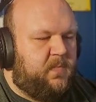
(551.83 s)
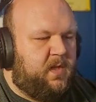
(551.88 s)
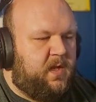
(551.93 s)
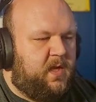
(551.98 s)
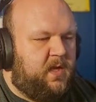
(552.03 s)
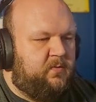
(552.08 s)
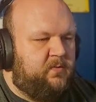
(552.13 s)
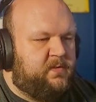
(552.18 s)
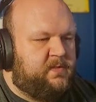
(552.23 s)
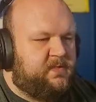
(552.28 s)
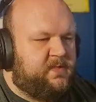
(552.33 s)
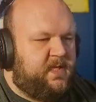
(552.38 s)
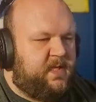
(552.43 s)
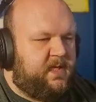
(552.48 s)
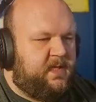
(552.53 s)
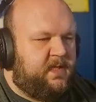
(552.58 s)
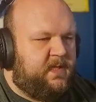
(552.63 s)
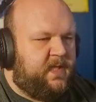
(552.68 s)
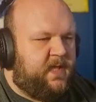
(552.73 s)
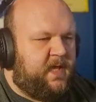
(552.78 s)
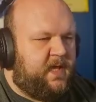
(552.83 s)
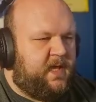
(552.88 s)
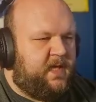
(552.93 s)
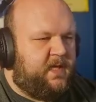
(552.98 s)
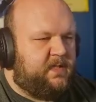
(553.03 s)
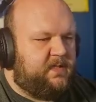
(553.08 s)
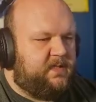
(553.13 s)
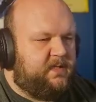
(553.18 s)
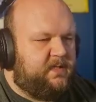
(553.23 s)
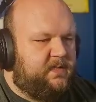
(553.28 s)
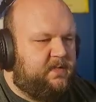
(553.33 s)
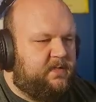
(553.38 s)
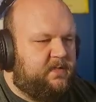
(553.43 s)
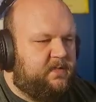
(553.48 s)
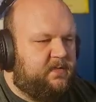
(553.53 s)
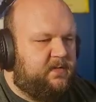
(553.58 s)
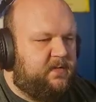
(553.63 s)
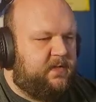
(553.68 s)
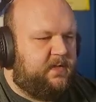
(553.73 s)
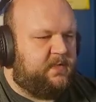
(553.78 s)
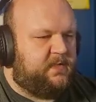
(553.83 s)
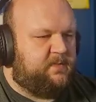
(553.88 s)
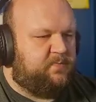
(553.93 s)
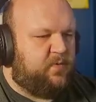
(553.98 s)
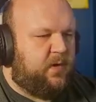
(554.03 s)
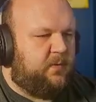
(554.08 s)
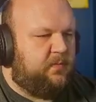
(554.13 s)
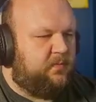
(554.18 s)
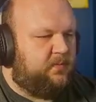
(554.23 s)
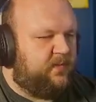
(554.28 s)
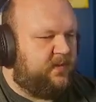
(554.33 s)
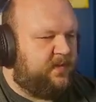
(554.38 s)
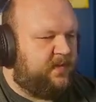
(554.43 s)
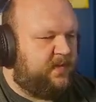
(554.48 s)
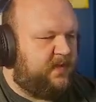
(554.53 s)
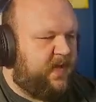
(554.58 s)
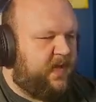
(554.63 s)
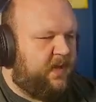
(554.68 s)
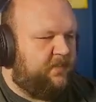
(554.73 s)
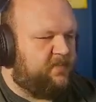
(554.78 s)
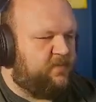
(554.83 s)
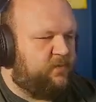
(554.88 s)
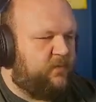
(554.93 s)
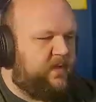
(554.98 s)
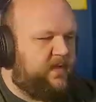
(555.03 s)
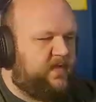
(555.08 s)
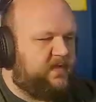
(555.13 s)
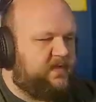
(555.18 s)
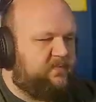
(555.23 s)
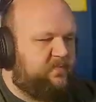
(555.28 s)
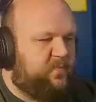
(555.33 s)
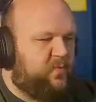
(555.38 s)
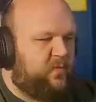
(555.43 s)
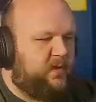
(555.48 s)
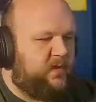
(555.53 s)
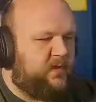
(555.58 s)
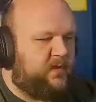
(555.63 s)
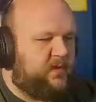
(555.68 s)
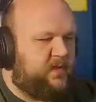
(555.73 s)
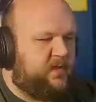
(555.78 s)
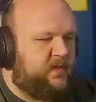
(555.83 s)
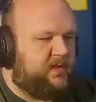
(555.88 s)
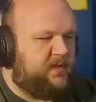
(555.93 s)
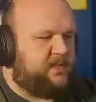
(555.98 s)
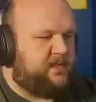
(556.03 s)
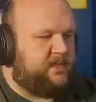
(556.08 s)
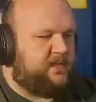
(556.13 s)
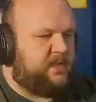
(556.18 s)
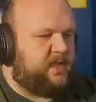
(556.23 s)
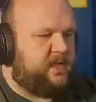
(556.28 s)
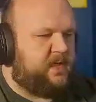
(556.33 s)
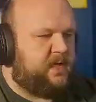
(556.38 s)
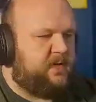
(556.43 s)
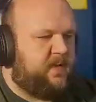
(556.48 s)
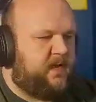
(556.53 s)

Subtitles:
I would say that it's probably the game's weakest point at this time.